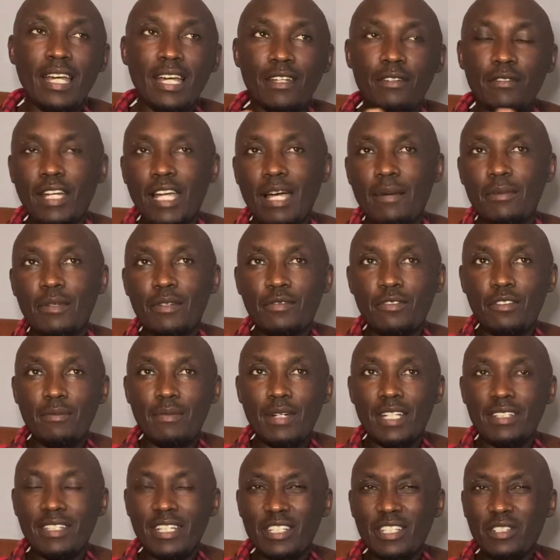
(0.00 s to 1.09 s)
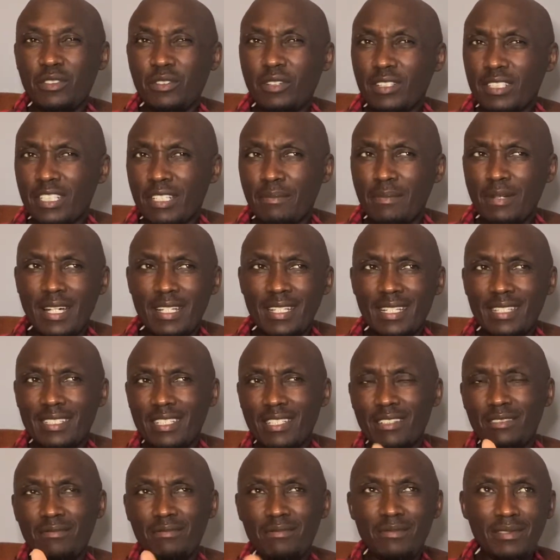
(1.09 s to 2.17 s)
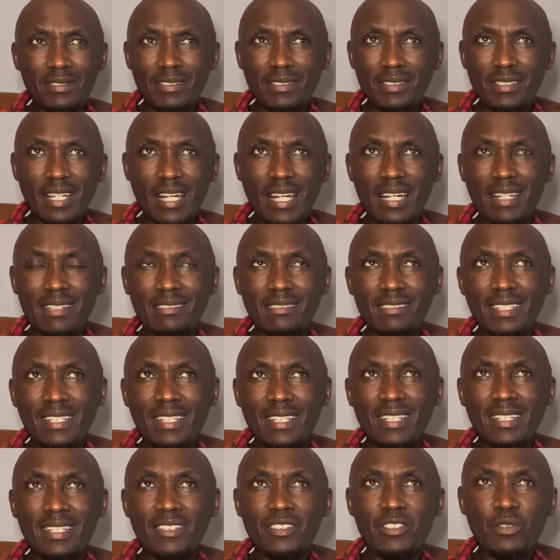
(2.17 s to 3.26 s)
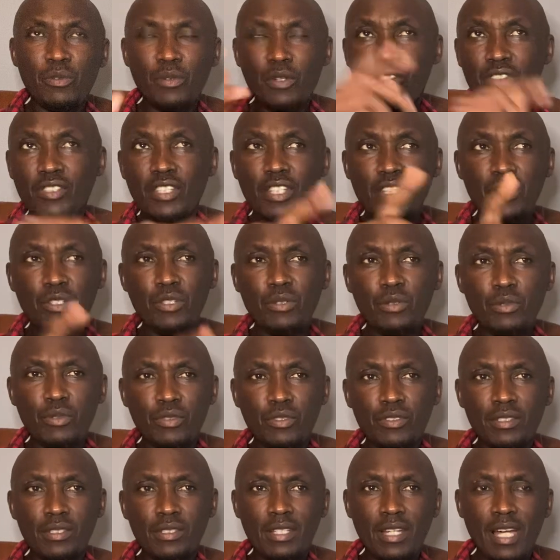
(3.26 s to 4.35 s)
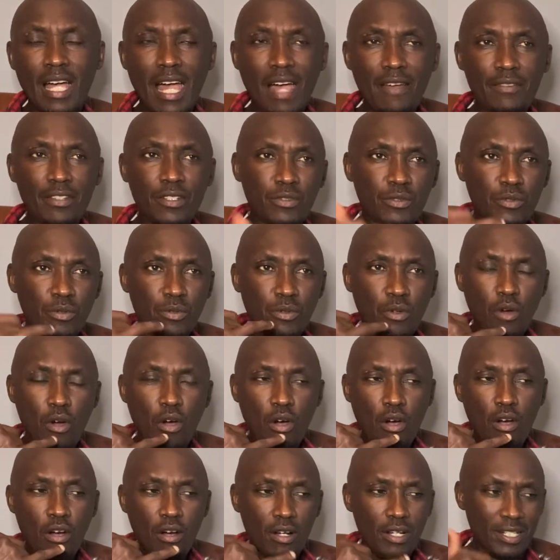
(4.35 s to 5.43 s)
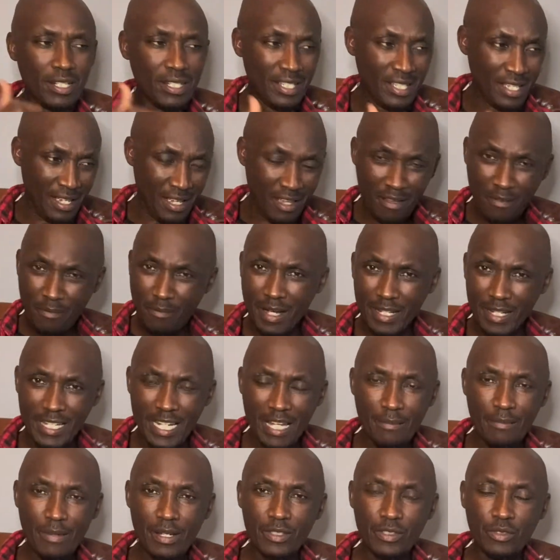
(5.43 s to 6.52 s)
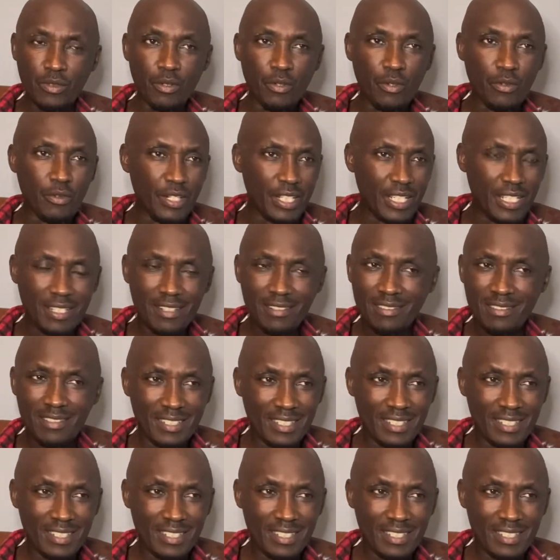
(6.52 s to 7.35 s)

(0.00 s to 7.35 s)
coming from us I talked about and then she was in the news having to call Barnabas Korir,